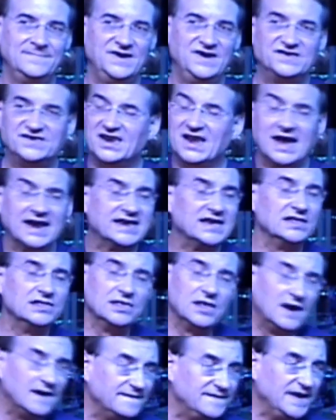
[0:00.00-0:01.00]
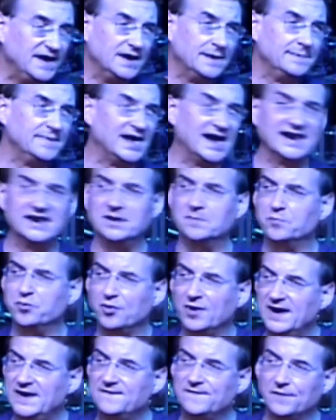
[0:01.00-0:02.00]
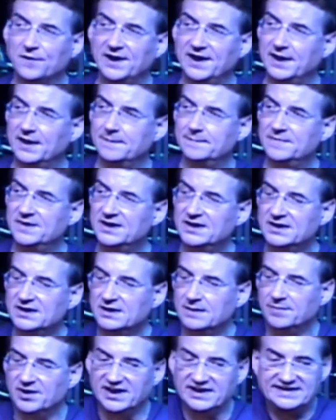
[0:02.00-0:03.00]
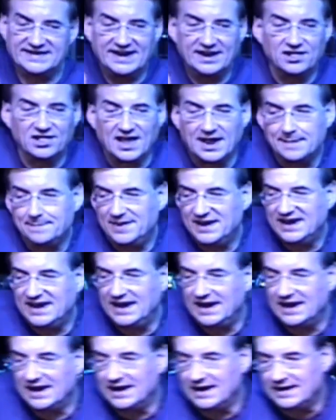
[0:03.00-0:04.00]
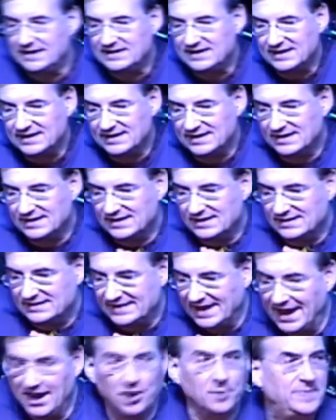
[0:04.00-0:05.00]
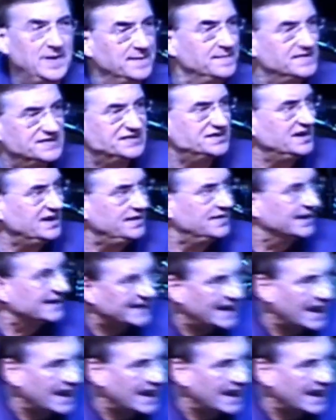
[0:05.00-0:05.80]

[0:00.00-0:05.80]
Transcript: You see, I can love him, I can pray for him, but until I begin to help him to see the